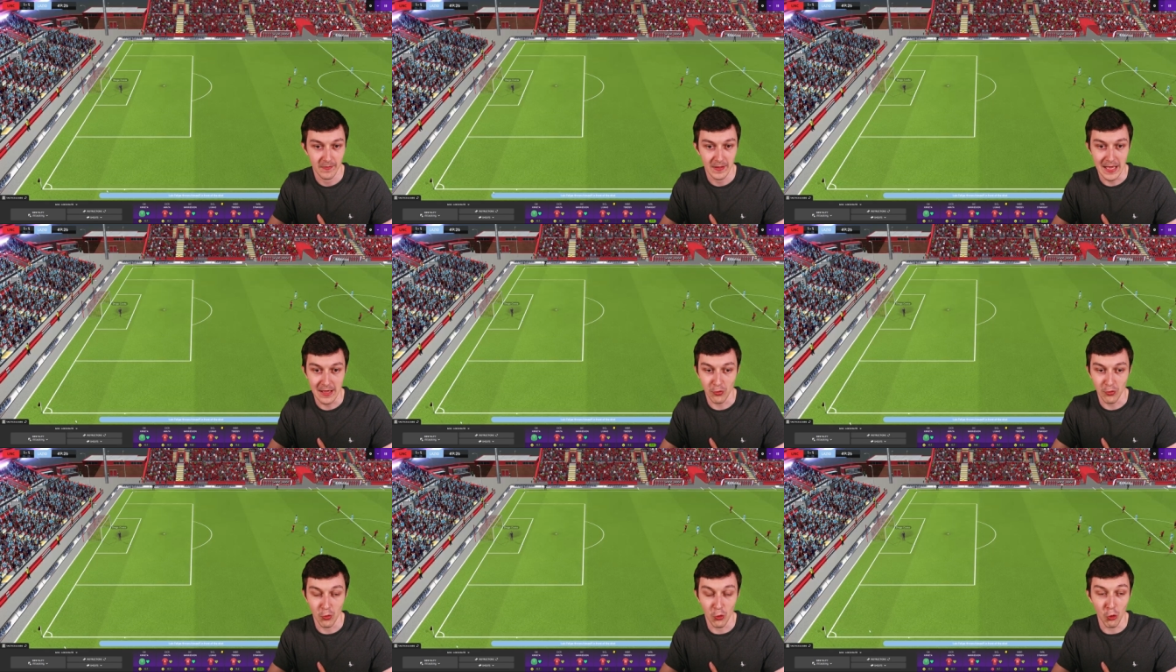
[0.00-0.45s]

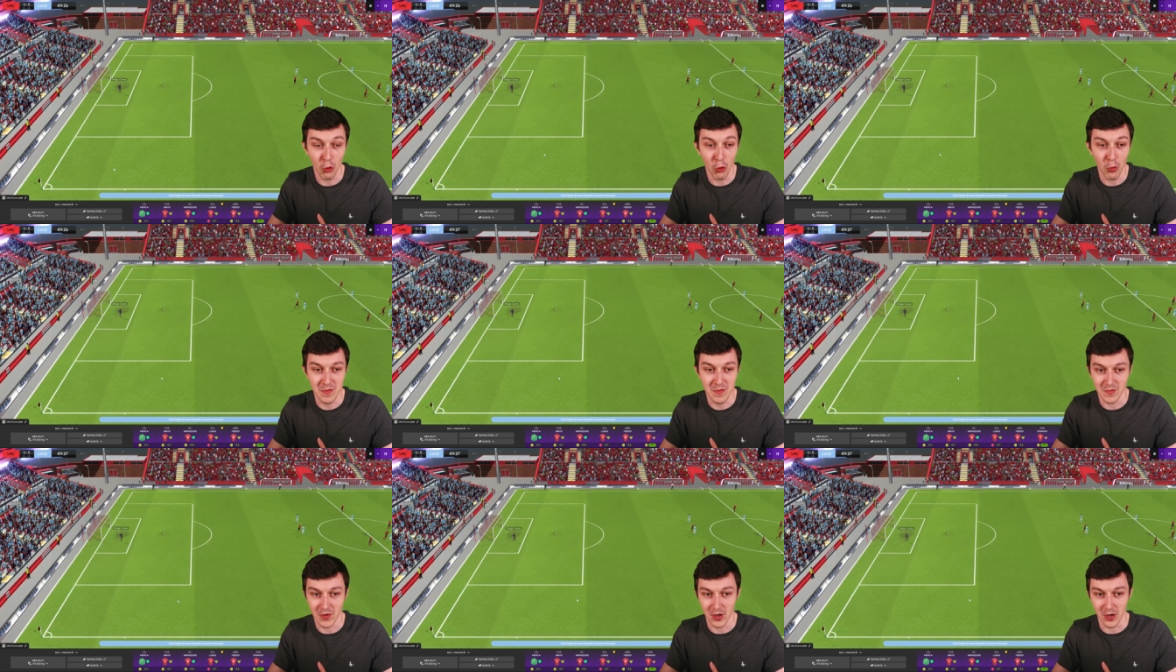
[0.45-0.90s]
That's all
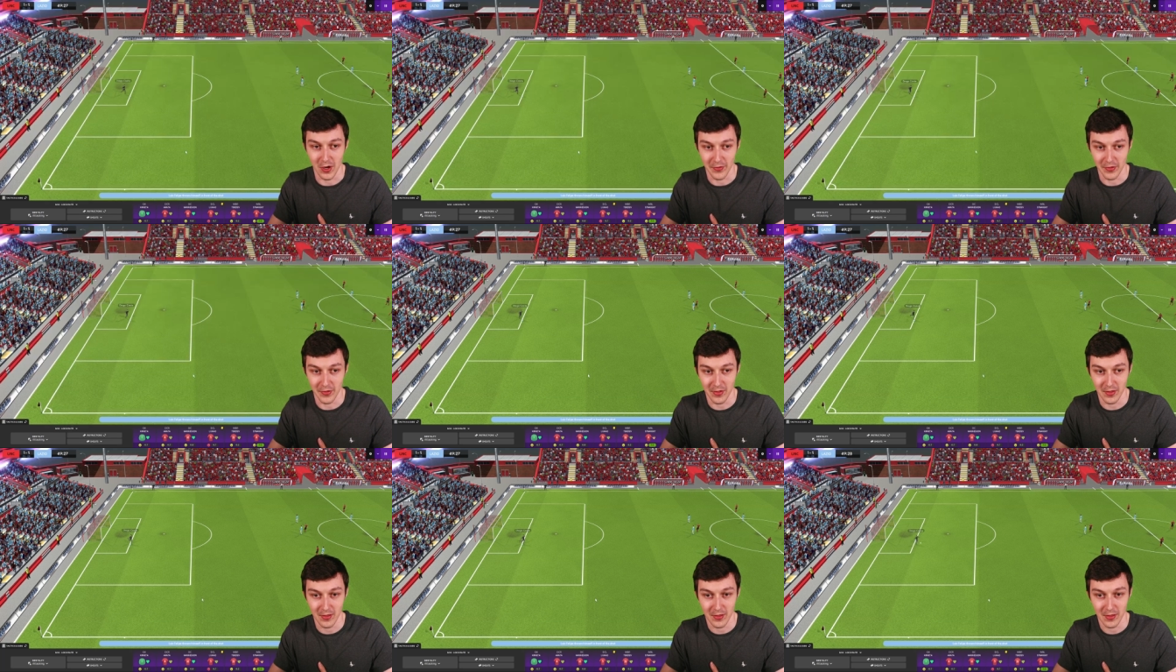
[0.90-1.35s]
we've
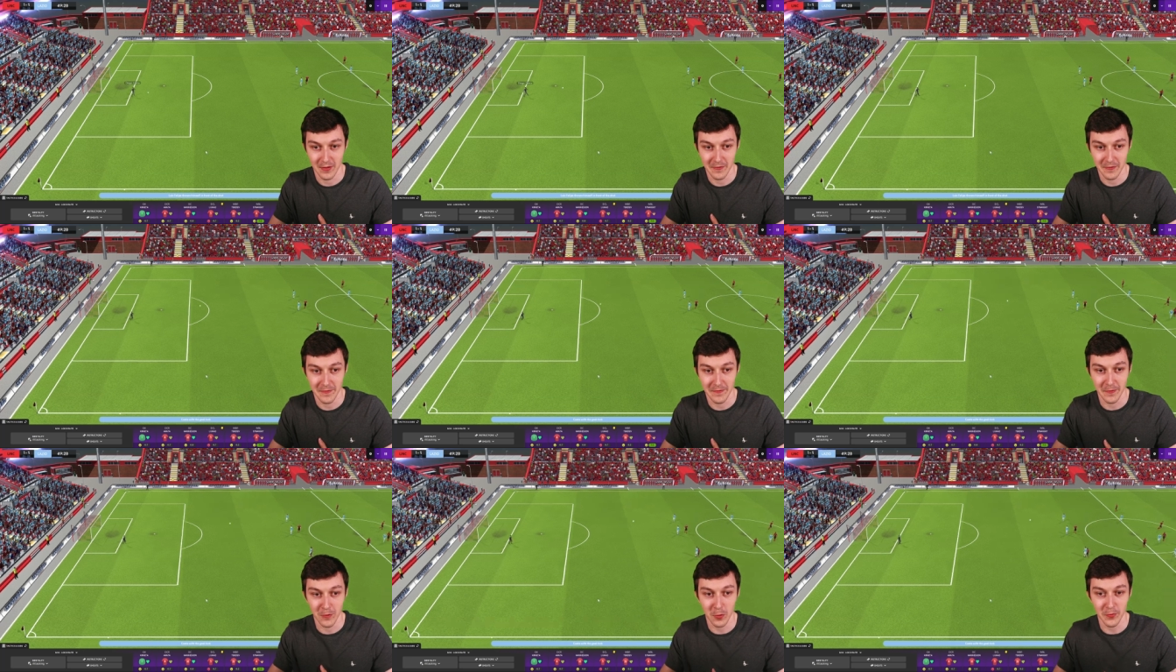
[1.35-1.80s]
got.
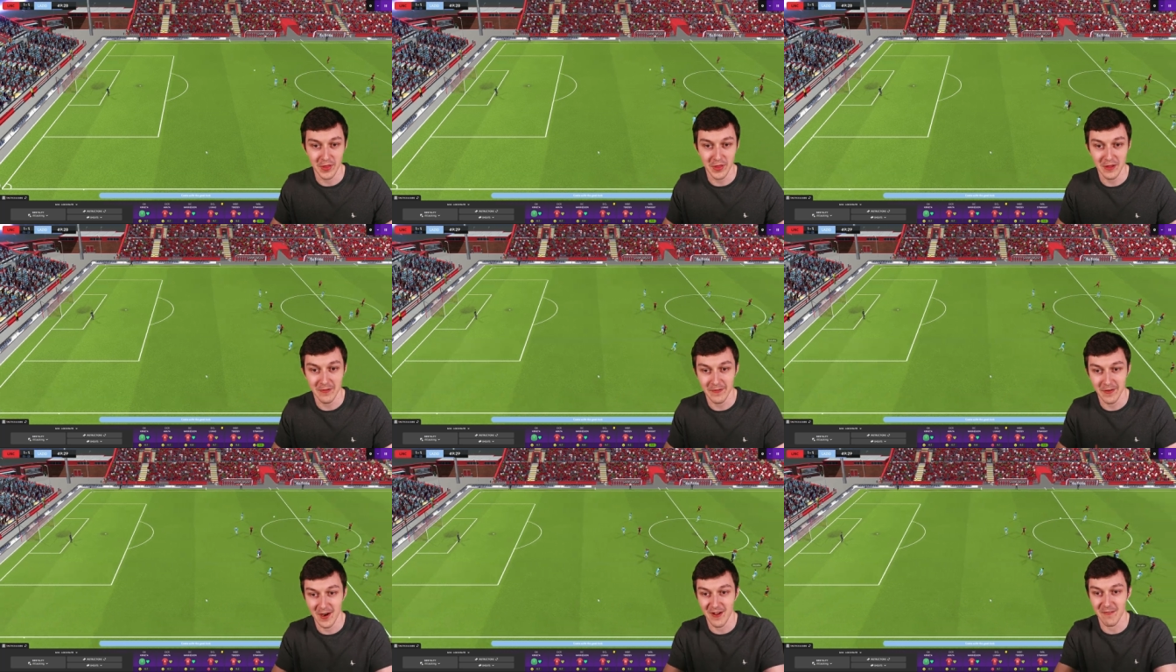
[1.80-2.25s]

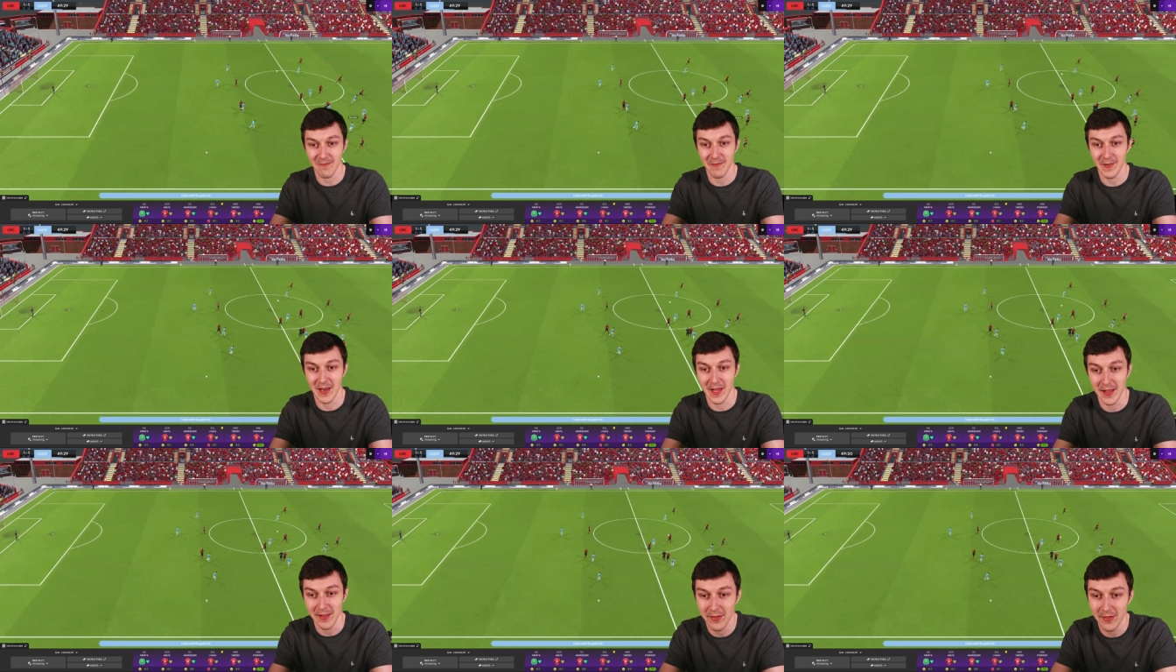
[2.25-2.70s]
forty-five
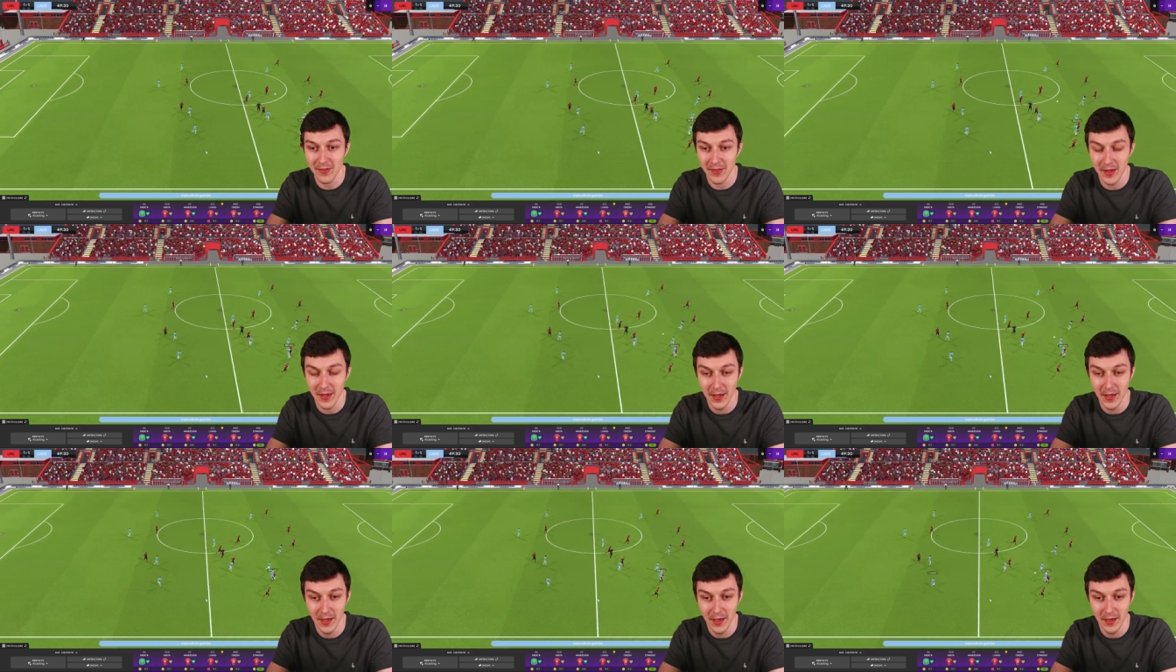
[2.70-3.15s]
minutes
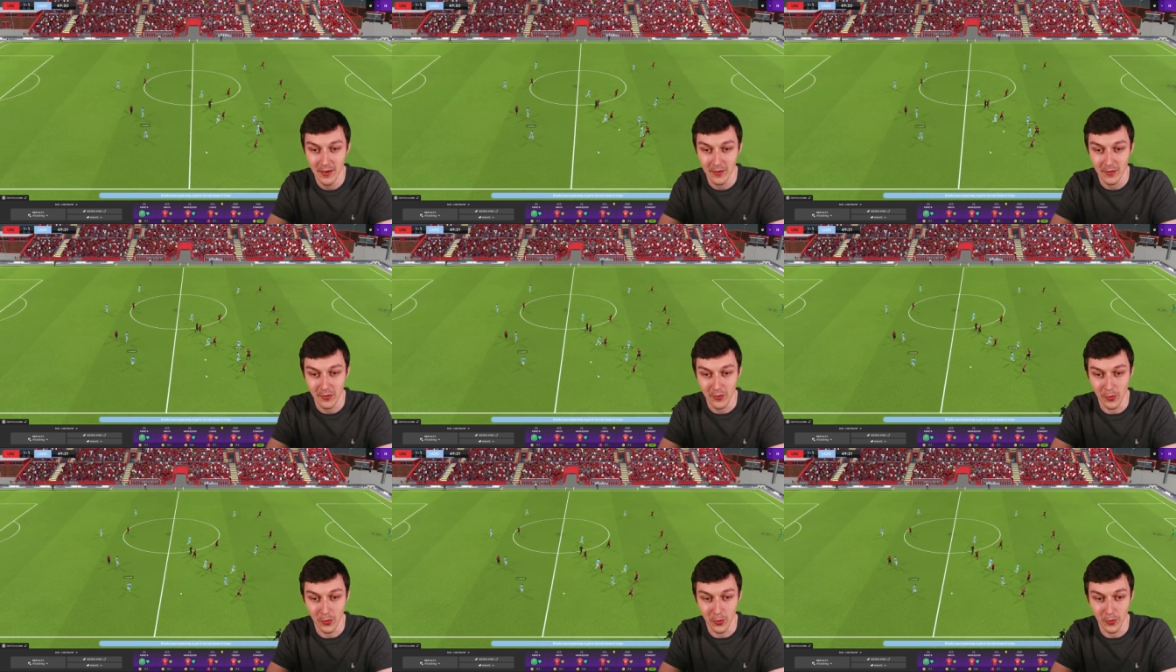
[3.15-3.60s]
to
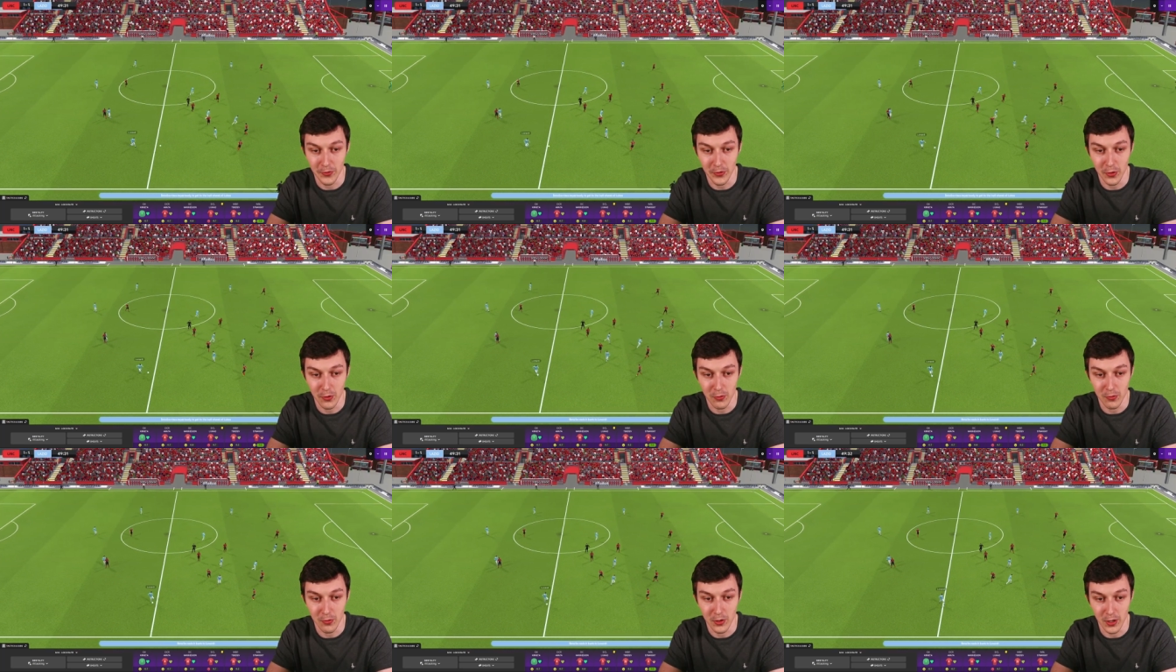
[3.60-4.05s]
score
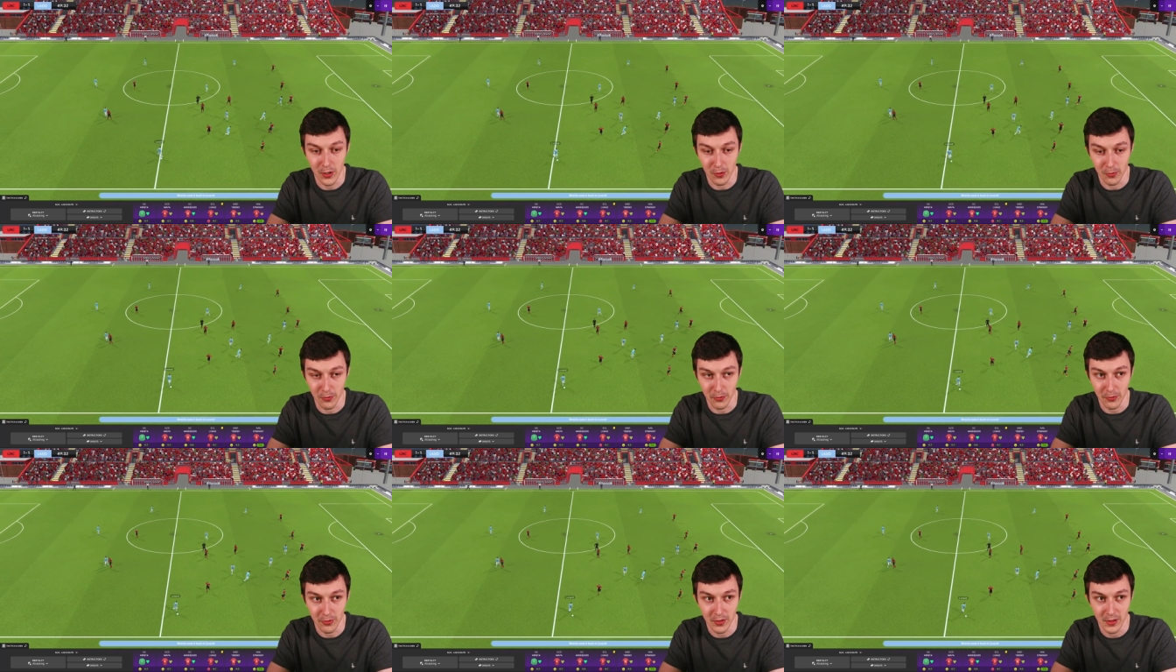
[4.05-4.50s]
two
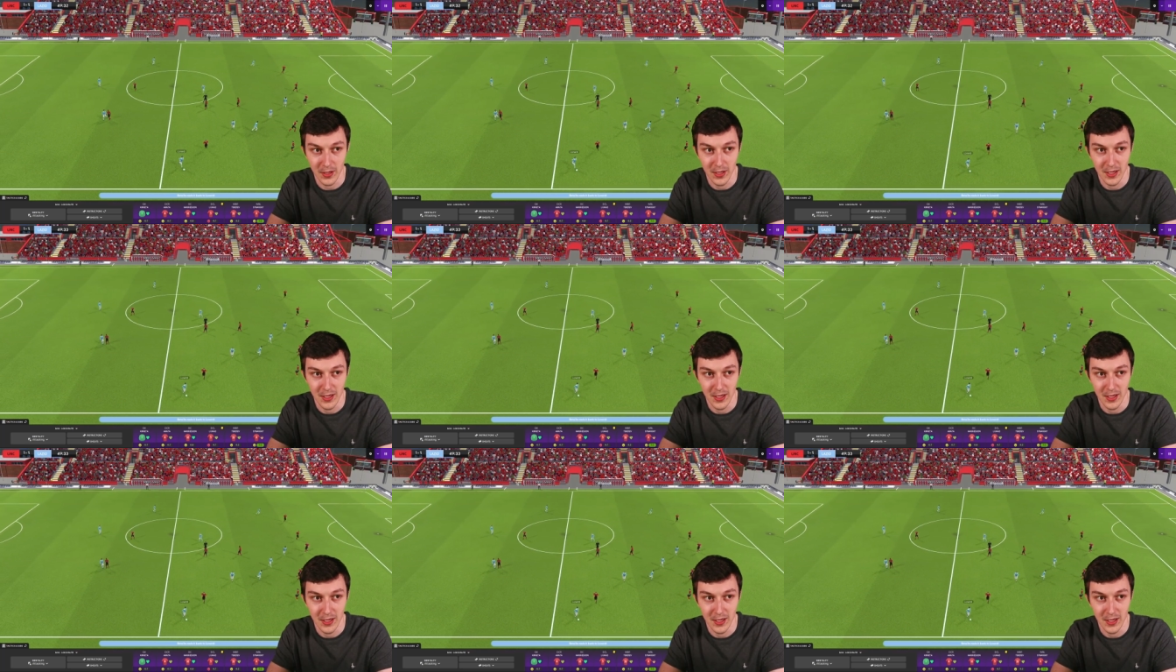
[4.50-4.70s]
goals.